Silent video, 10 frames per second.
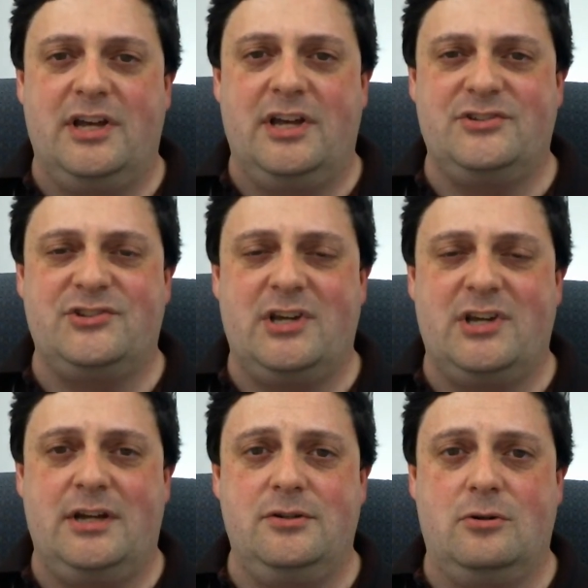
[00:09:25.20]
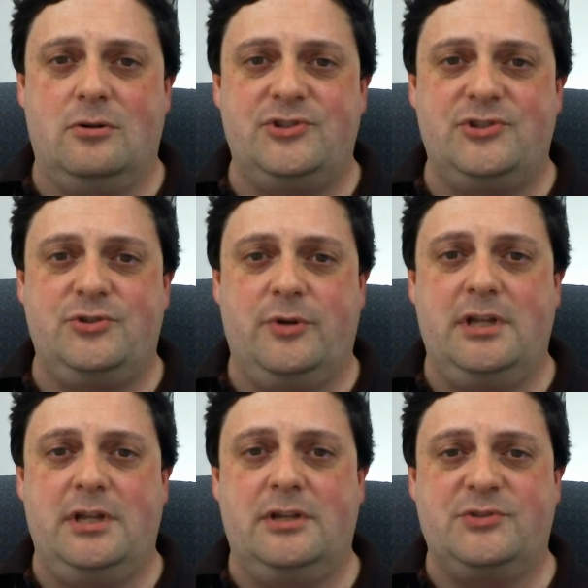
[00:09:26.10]
As a side note, to
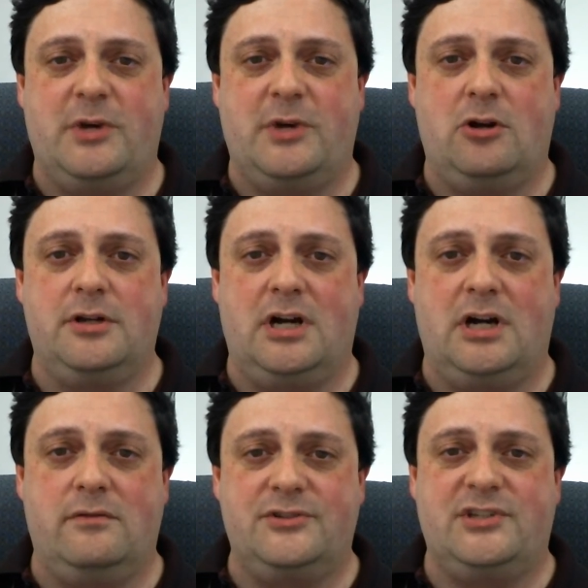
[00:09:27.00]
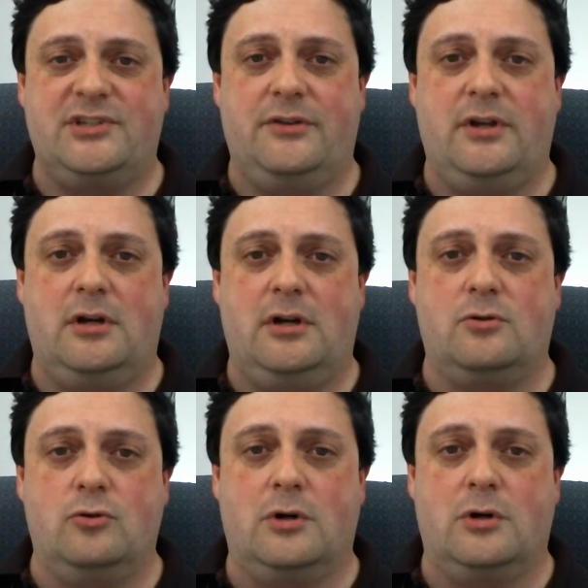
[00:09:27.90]
any aspiring novelists out there
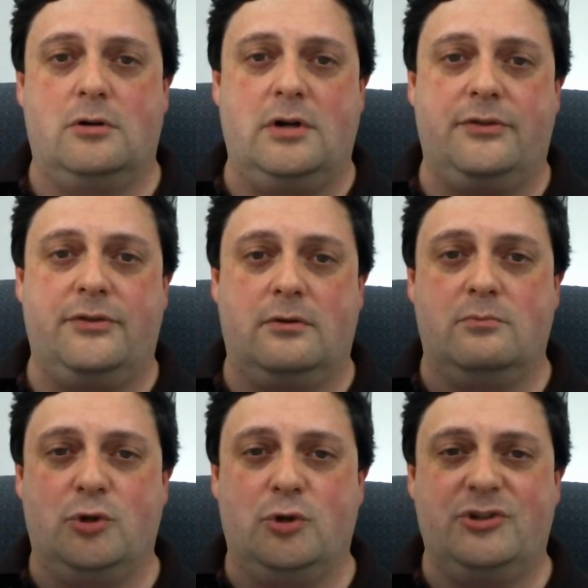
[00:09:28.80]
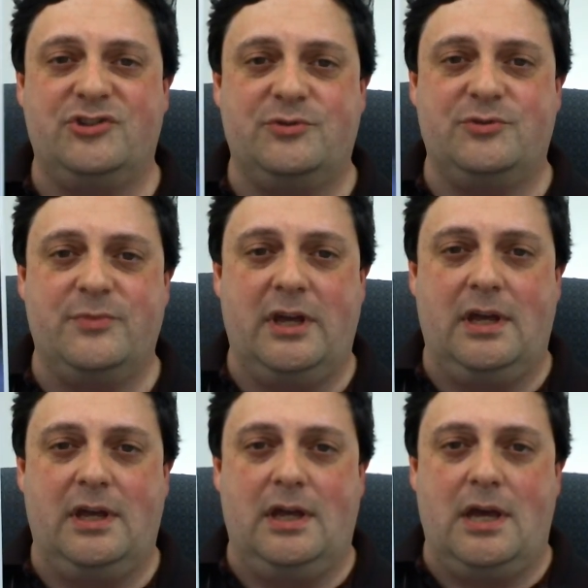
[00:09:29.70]
who want to write their own books,
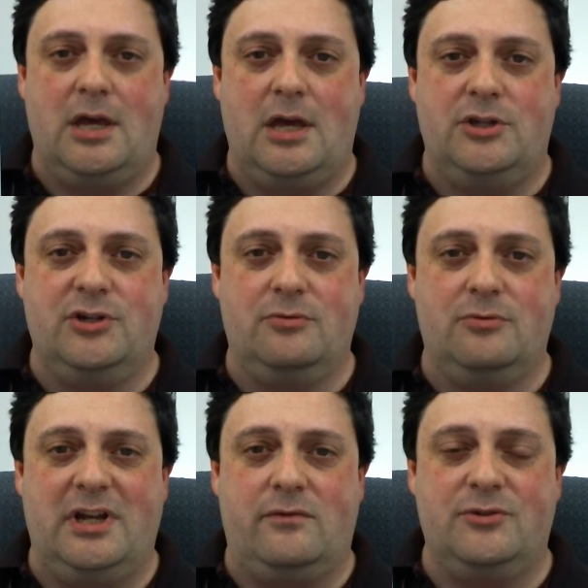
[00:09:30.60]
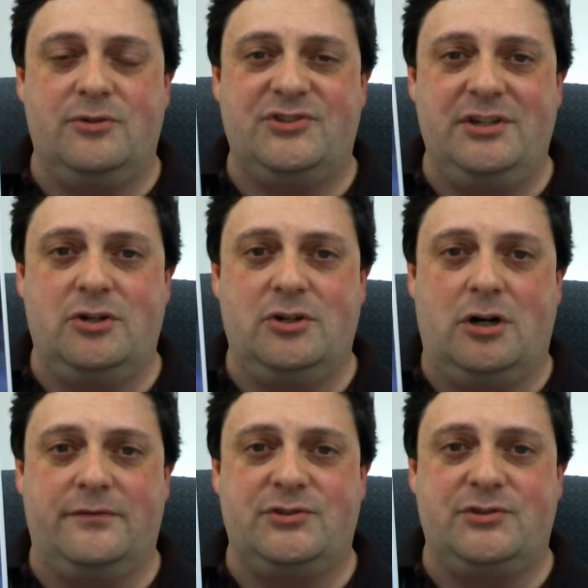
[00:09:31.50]
don't ever send it
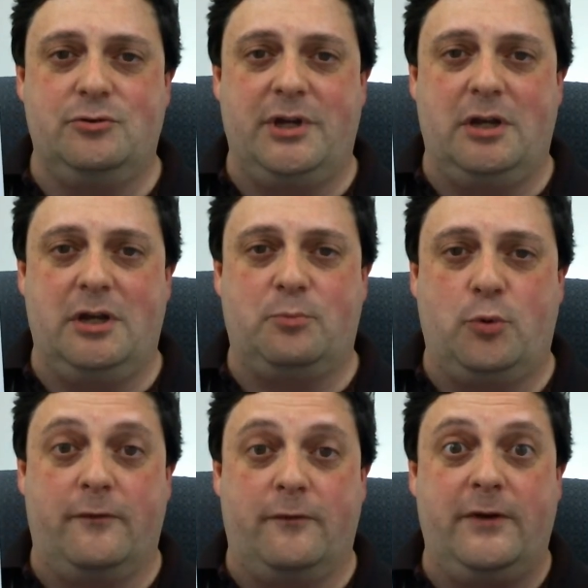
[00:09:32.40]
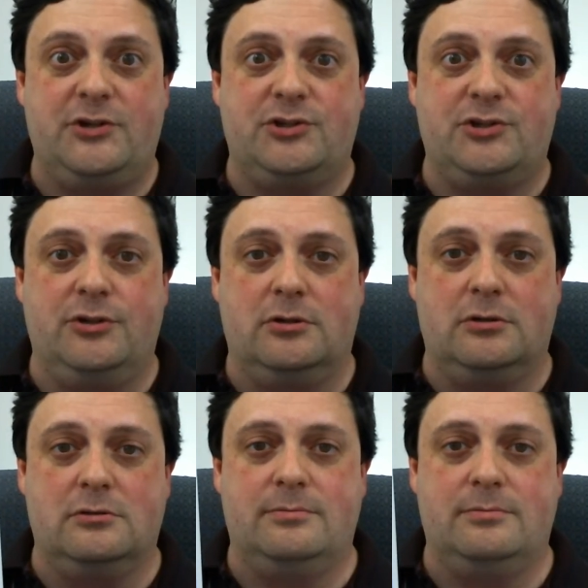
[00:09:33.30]
off to a
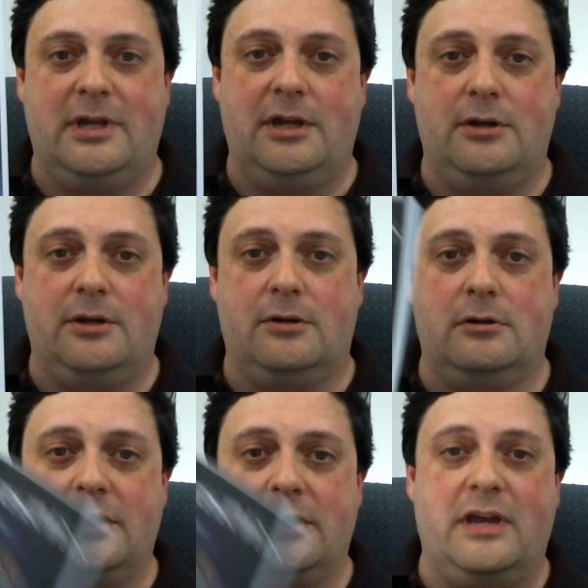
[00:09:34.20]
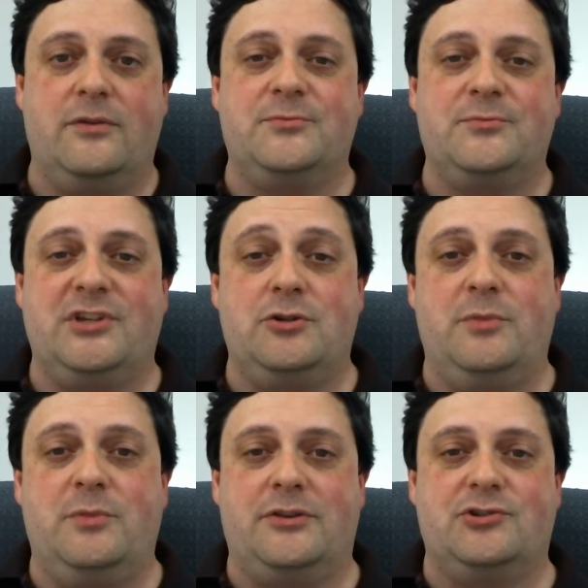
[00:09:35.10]
professional editor and have them send
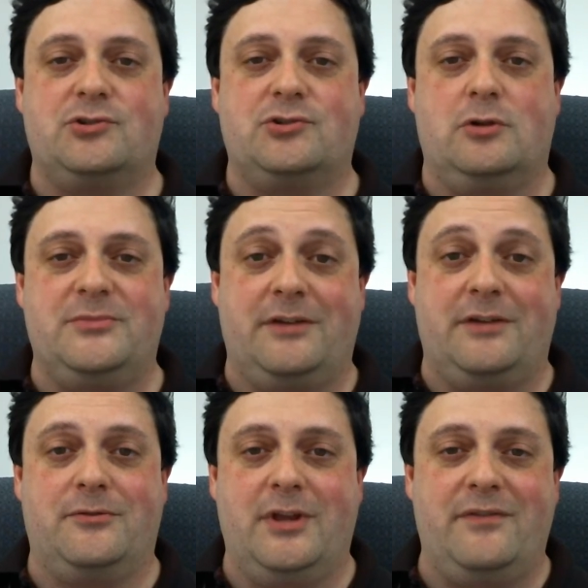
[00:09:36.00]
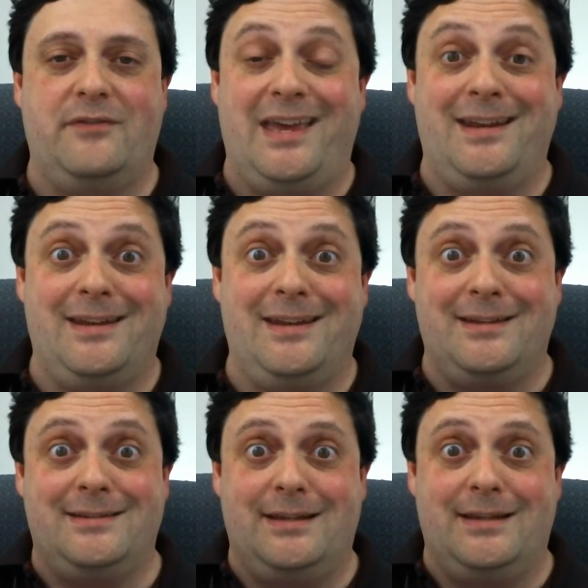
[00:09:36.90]
you back the script after they've
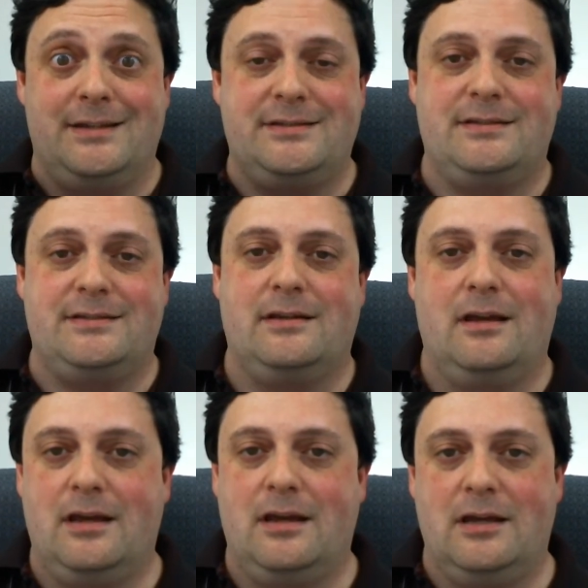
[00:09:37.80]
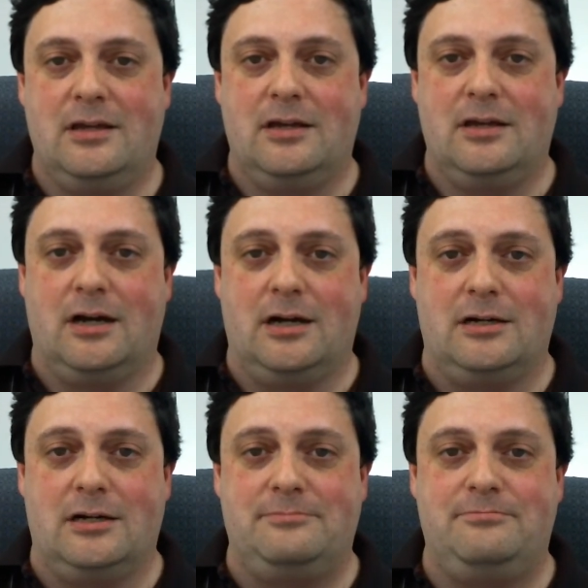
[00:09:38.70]
edited it.
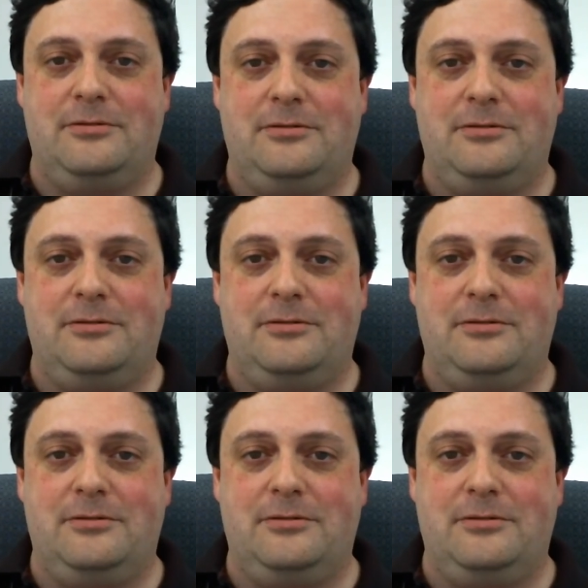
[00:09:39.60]
I